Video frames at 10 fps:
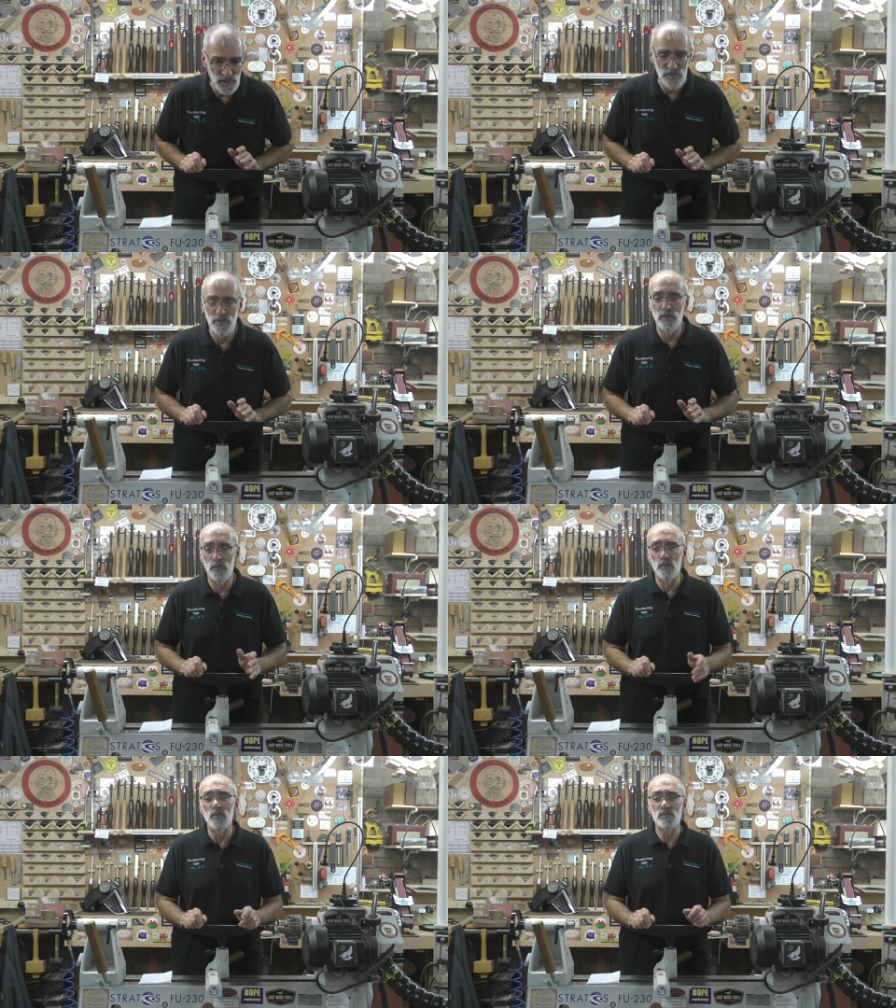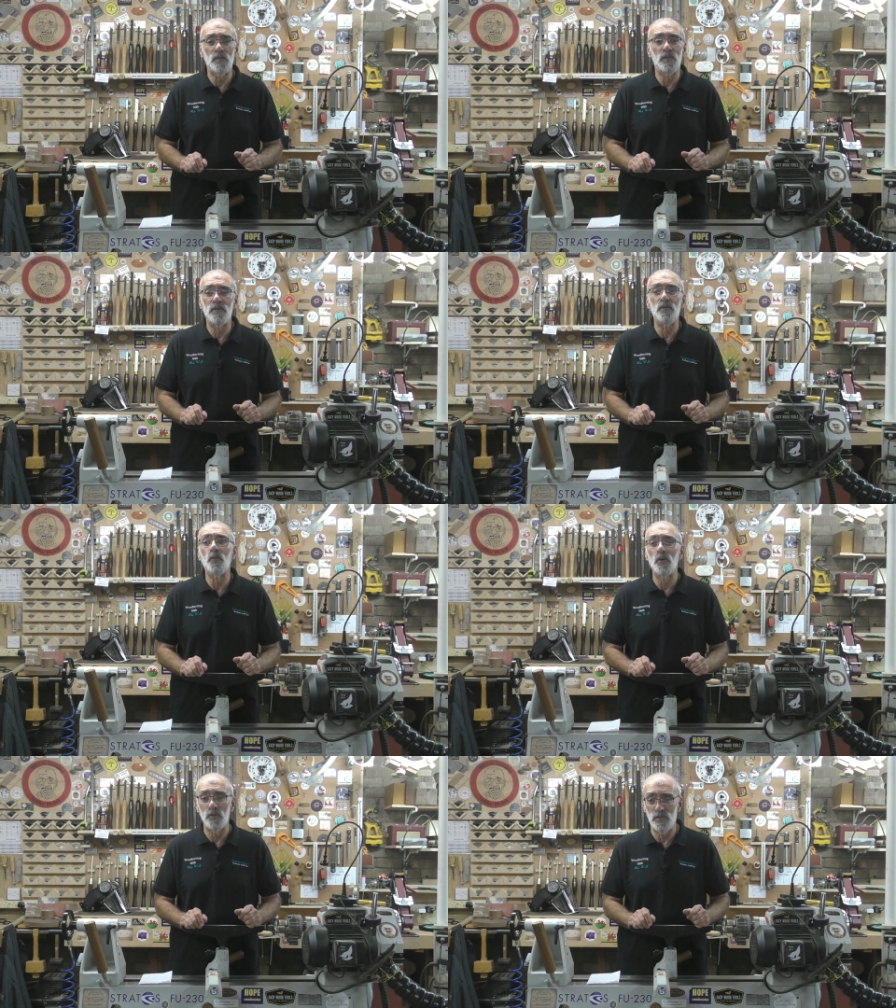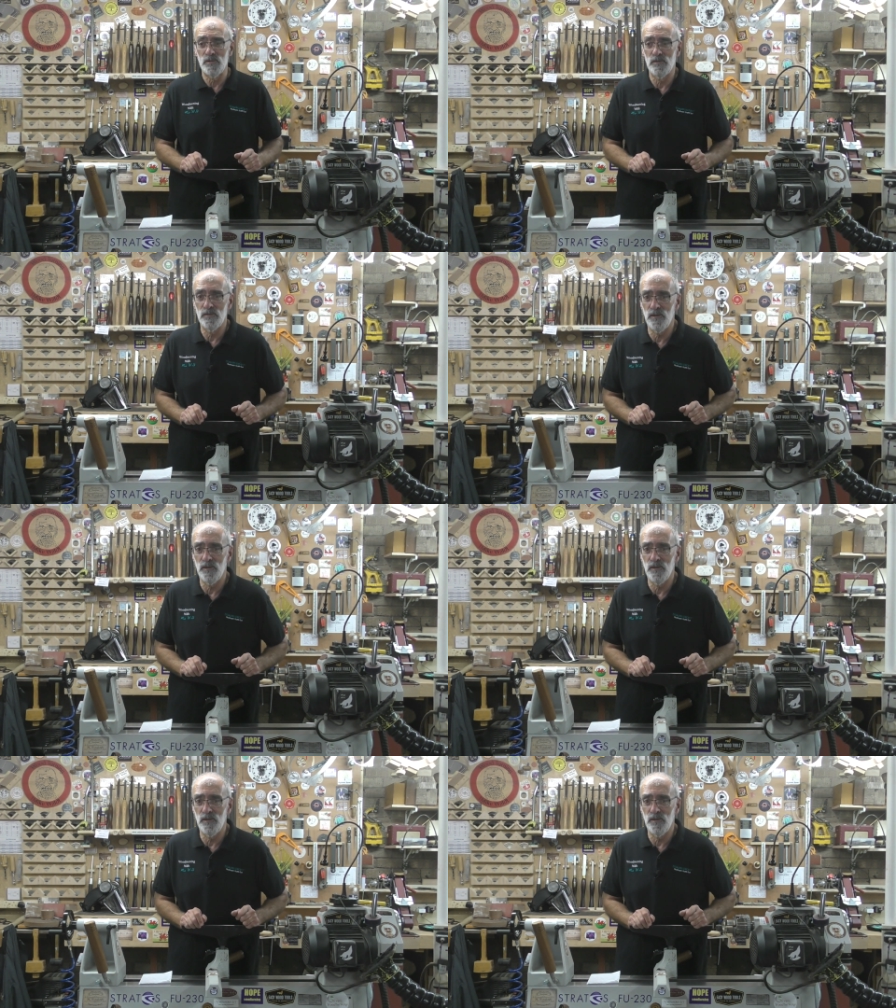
actually, that would most probably be worse